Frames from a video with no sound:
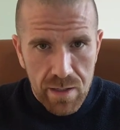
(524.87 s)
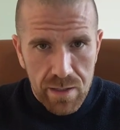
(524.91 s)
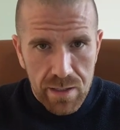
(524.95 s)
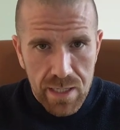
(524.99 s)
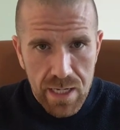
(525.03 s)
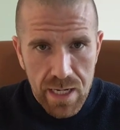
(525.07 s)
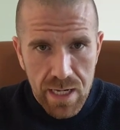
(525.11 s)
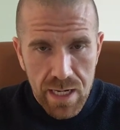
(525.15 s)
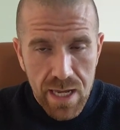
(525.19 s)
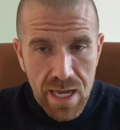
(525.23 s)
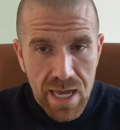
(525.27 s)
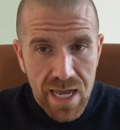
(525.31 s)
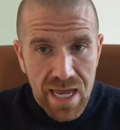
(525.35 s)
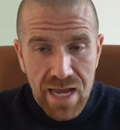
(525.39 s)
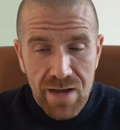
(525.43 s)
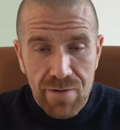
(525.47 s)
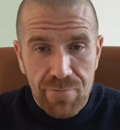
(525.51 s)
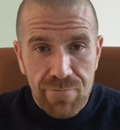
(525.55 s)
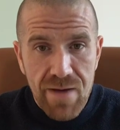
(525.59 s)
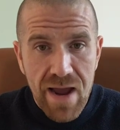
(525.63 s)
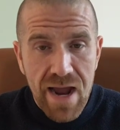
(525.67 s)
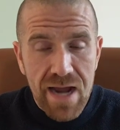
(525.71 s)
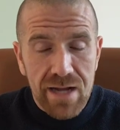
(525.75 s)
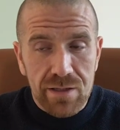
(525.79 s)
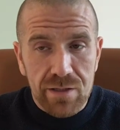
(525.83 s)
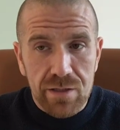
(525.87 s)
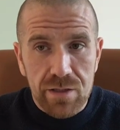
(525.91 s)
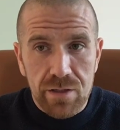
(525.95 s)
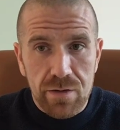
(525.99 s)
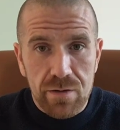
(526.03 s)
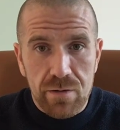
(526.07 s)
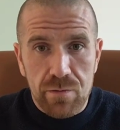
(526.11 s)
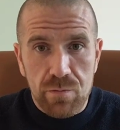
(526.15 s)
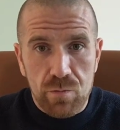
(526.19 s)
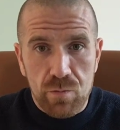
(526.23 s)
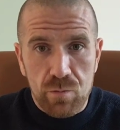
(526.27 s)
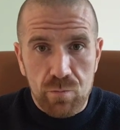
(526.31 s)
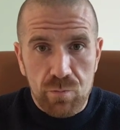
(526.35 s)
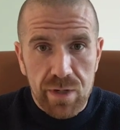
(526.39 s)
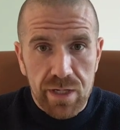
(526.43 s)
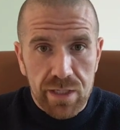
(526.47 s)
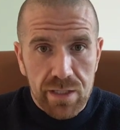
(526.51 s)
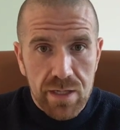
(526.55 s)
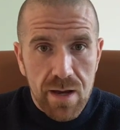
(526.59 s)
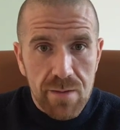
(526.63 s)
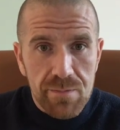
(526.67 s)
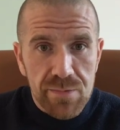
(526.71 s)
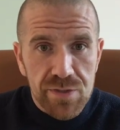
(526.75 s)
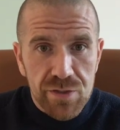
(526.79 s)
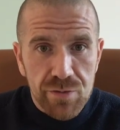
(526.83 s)
Okay. In fact, when it
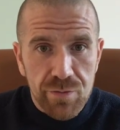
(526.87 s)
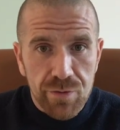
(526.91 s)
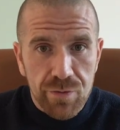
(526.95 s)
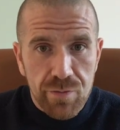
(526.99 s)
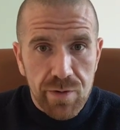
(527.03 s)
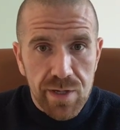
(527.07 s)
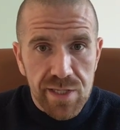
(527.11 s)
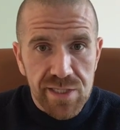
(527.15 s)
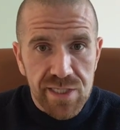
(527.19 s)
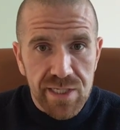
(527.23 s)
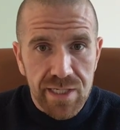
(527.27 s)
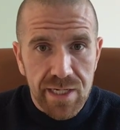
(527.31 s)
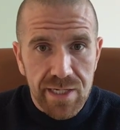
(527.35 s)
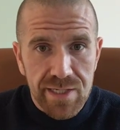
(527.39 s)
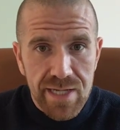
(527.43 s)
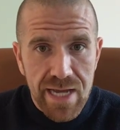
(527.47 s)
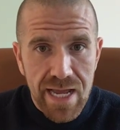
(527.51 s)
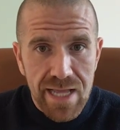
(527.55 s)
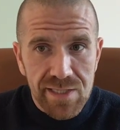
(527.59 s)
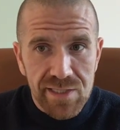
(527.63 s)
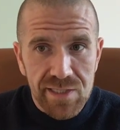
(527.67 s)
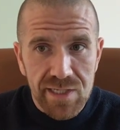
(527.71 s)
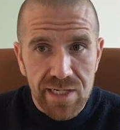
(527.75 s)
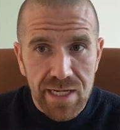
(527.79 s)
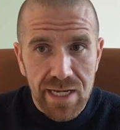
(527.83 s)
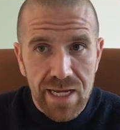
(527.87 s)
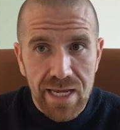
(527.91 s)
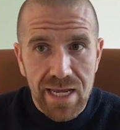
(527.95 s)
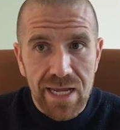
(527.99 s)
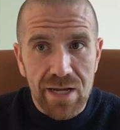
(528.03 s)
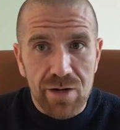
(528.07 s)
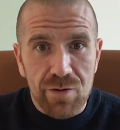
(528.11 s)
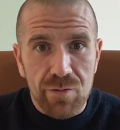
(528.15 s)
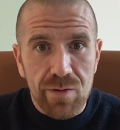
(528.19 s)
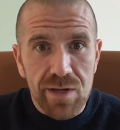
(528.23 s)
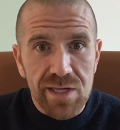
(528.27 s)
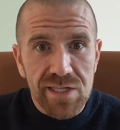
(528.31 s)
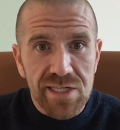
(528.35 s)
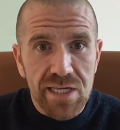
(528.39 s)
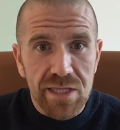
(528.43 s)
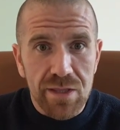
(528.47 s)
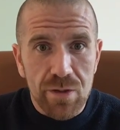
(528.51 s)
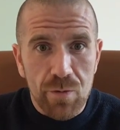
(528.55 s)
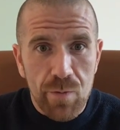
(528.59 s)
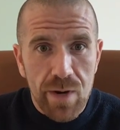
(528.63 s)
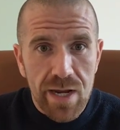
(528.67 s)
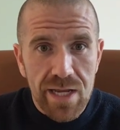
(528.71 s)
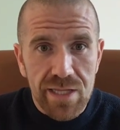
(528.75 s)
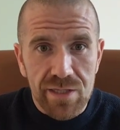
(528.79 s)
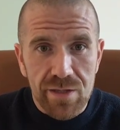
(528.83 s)
comes to increasing intensity, increasing the
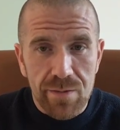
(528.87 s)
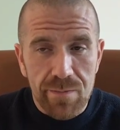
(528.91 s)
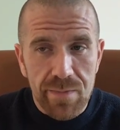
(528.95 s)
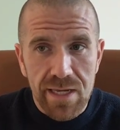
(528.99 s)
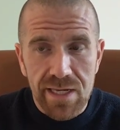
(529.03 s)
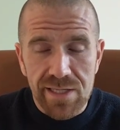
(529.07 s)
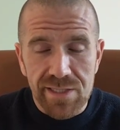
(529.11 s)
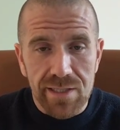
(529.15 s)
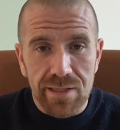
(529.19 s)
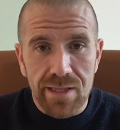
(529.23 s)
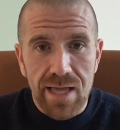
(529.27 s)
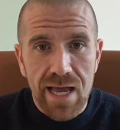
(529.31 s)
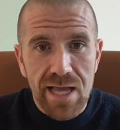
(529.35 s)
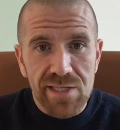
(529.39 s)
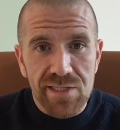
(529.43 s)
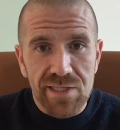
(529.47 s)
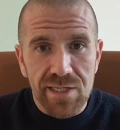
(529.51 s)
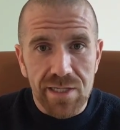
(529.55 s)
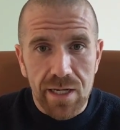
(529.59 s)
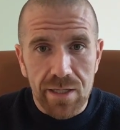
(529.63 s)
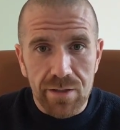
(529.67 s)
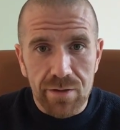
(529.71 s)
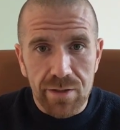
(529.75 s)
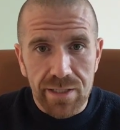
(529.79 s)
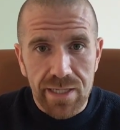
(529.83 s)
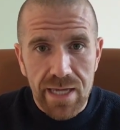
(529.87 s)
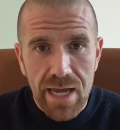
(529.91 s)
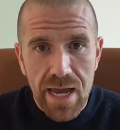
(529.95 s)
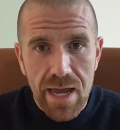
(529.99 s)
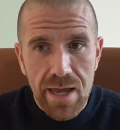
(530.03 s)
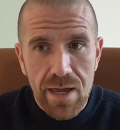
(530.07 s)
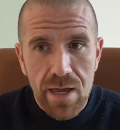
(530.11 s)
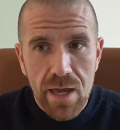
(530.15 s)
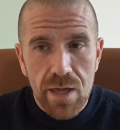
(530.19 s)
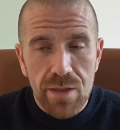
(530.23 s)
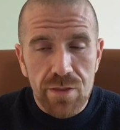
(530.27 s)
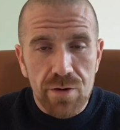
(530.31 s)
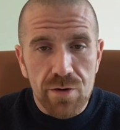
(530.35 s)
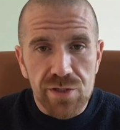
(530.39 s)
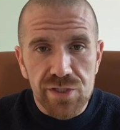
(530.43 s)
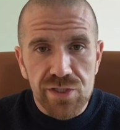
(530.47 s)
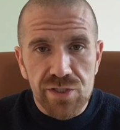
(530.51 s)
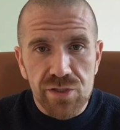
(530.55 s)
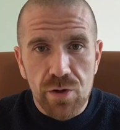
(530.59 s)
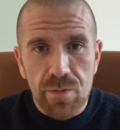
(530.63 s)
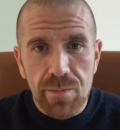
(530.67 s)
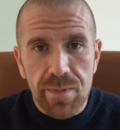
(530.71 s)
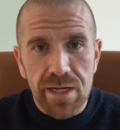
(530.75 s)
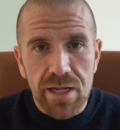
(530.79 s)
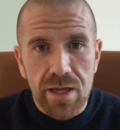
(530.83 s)
weight to me is the last thing I look at. There's
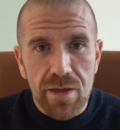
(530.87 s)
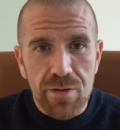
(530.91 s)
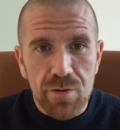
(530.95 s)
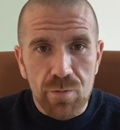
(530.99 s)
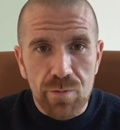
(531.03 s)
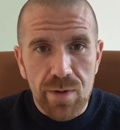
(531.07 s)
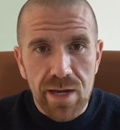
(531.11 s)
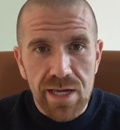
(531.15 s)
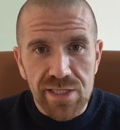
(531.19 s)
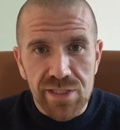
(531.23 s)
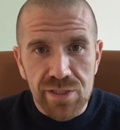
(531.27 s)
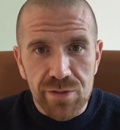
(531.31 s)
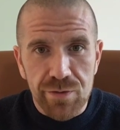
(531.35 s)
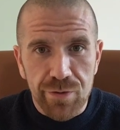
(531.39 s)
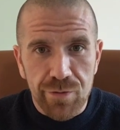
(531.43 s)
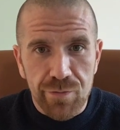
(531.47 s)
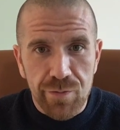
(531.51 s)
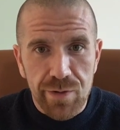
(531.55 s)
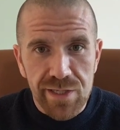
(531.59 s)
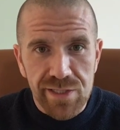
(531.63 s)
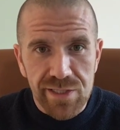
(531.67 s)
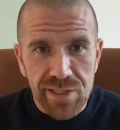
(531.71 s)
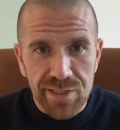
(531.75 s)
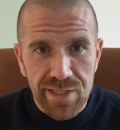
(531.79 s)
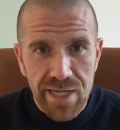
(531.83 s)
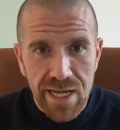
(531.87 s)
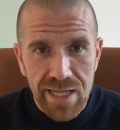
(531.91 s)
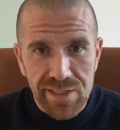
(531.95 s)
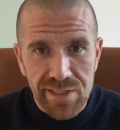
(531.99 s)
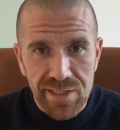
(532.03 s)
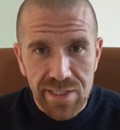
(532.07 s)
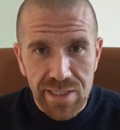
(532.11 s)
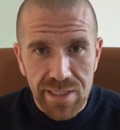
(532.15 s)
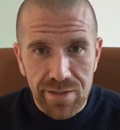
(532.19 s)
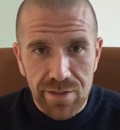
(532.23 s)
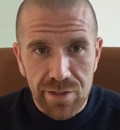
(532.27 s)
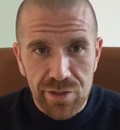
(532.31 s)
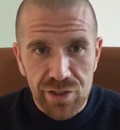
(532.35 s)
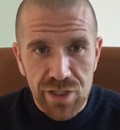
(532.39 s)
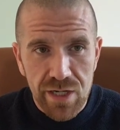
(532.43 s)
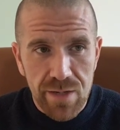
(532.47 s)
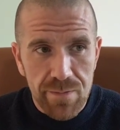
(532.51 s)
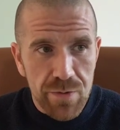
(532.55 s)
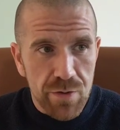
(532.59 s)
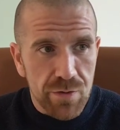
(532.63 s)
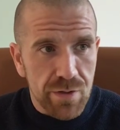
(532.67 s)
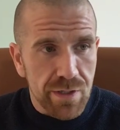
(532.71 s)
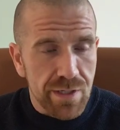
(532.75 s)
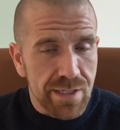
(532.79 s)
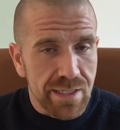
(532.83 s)
so many other ways to increase intensity in the gym.
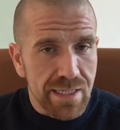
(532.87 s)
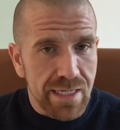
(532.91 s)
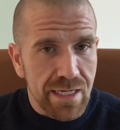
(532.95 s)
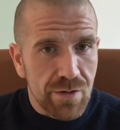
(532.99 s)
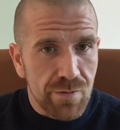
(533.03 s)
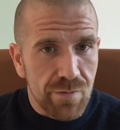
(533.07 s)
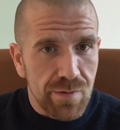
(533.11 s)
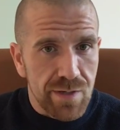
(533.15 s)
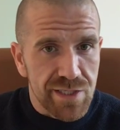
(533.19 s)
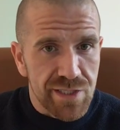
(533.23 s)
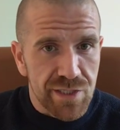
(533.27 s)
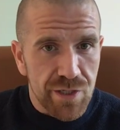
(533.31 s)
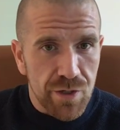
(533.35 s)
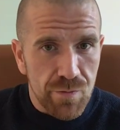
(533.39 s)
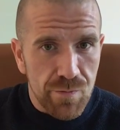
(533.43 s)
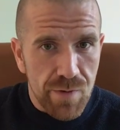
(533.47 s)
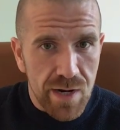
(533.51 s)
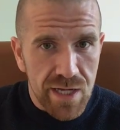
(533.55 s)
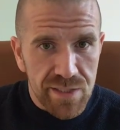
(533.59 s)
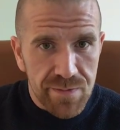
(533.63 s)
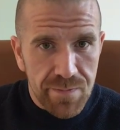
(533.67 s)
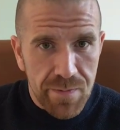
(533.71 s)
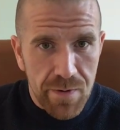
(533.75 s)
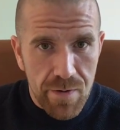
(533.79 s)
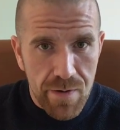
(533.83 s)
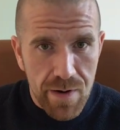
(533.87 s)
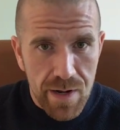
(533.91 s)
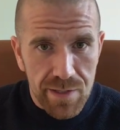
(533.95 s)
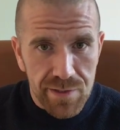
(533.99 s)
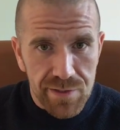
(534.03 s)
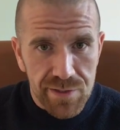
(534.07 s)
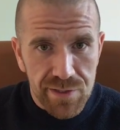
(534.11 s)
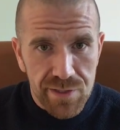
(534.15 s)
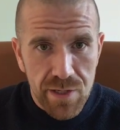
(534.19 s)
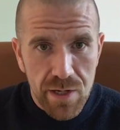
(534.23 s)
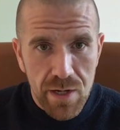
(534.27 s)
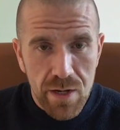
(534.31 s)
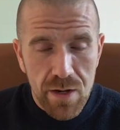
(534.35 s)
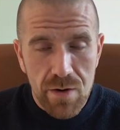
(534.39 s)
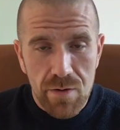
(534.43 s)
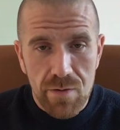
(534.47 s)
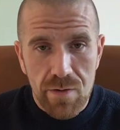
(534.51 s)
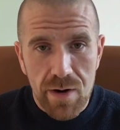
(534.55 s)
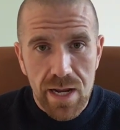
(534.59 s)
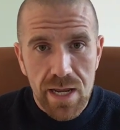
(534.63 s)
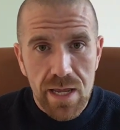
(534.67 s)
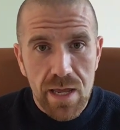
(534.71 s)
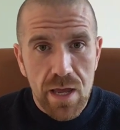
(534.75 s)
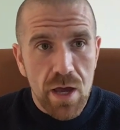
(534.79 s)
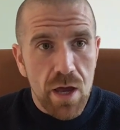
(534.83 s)
You can decrease your rest periods,
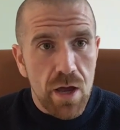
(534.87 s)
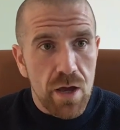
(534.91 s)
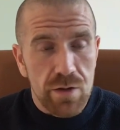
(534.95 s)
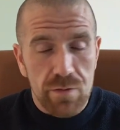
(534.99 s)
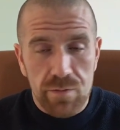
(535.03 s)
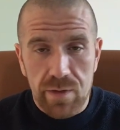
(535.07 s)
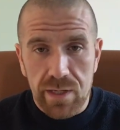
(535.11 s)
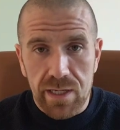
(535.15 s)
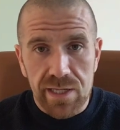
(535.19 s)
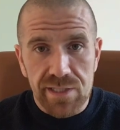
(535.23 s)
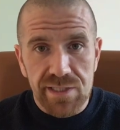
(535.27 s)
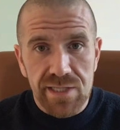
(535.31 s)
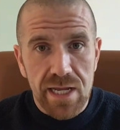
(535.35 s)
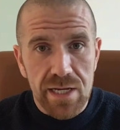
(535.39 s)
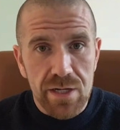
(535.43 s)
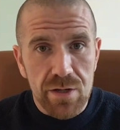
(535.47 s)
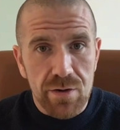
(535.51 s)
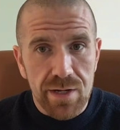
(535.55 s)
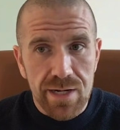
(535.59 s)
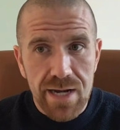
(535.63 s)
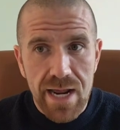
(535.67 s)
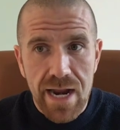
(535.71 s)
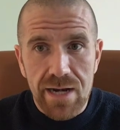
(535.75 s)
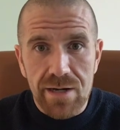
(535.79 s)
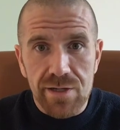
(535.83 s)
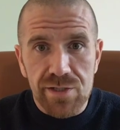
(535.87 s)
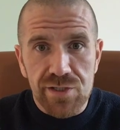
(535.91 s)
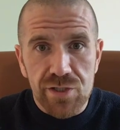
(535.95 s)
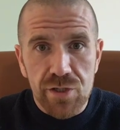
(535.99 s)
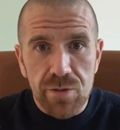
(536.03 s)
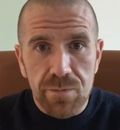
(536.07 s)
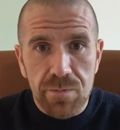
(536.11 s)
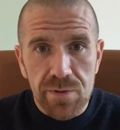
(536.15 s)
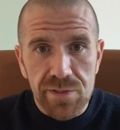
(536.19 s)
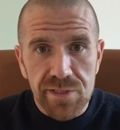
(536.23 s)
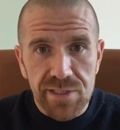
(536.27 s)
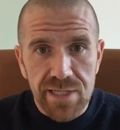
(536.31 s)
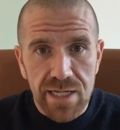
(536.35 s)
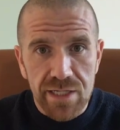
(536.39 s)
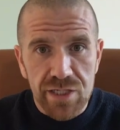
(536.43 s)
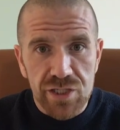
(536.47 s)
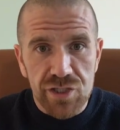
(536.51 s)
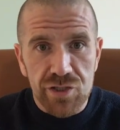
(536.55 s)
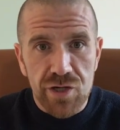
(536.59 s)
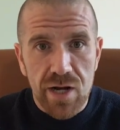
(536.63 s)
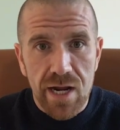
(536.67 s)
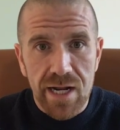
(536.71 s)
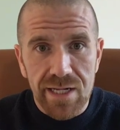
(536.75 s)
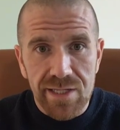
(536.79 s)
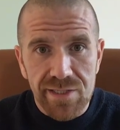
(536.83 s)
right? Like I said, you can add in supersets,
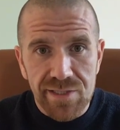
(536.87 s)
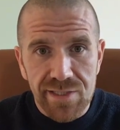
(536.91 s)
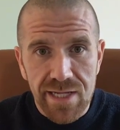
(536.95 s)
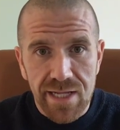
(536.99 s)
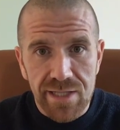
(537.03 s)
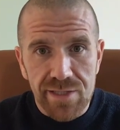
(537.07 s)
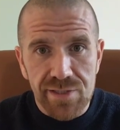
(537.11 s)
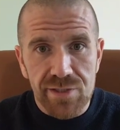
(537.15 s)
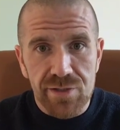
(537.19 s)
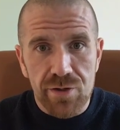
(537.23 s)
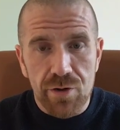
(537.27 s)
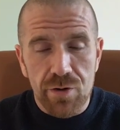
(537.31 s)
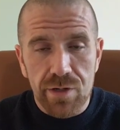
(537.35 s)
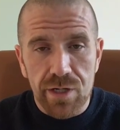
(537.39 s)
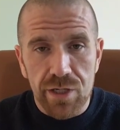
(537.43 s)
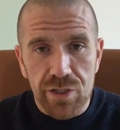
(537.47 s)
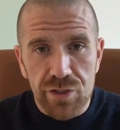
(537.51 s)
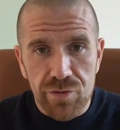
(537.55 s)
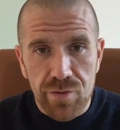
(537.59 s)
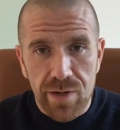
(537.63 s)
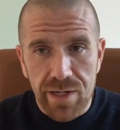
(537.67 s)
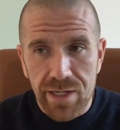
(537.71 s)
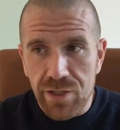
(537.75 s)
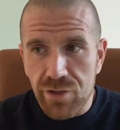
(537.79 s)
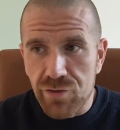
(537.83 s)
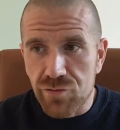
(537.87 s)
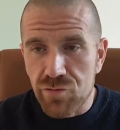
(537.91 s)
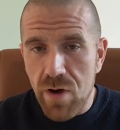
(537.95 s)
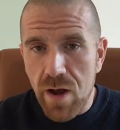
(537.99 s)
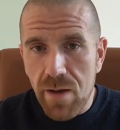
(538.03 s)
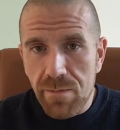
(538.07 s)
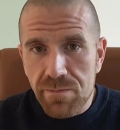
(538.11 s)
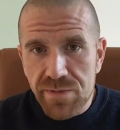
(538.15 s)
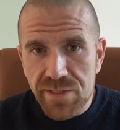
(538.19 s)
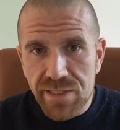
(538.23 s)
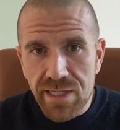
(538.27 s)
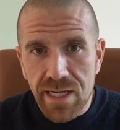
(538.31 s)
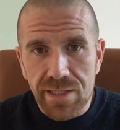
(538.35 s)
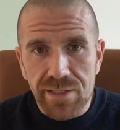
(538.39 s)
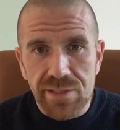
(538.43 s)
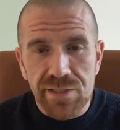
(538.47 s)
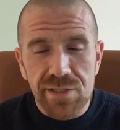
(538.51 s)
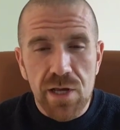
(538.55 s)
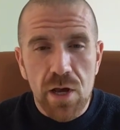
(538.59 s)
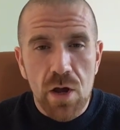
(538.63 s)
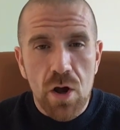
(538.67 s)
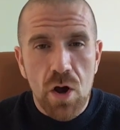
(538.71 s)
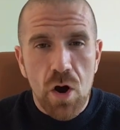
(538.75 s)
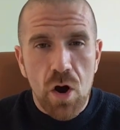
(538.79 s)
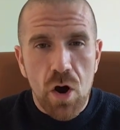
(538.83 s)
giant sets, circuit training, drop
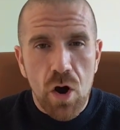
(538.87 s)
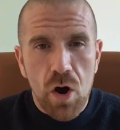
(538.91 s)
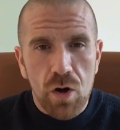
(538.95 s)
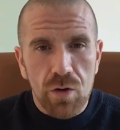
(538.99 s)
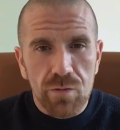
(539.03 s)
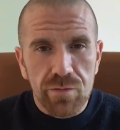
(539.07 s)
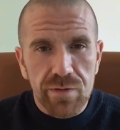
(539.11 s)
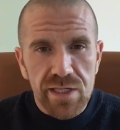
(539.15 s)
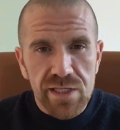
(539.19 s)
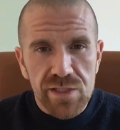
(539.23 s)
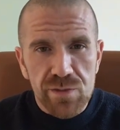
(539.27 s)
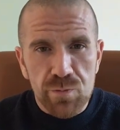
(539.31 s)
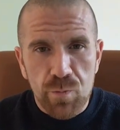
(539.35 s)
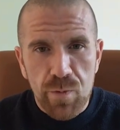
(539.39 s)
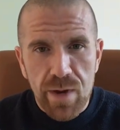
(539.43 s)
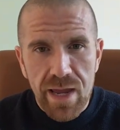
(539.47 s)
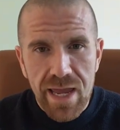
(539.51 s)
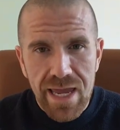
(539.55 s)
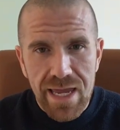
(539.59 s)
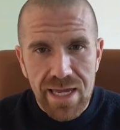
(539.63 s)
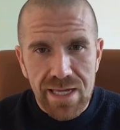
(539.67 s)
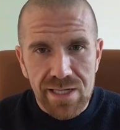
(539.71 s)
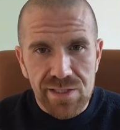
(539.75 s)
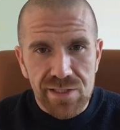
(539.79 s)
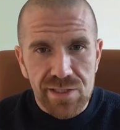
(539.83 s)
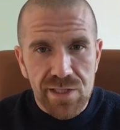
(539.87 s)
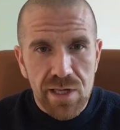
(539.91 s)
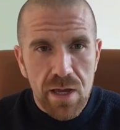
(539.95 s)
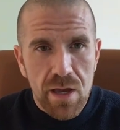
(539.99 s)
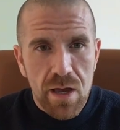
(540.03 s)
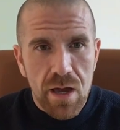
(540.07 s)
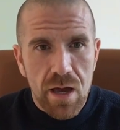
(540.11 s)
sets, all these ways